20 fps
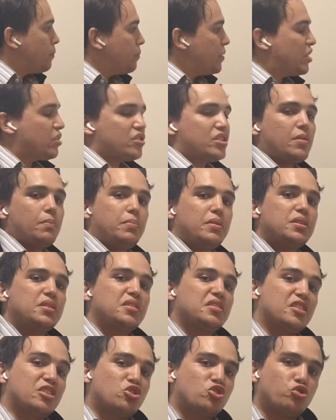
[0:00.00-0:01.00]
because the
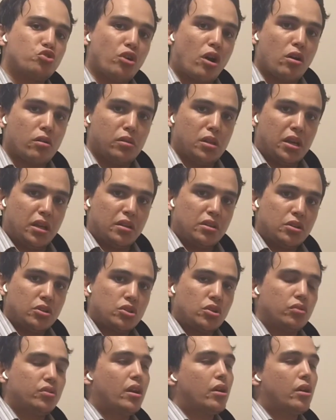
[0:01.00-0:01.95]
business is struggling. So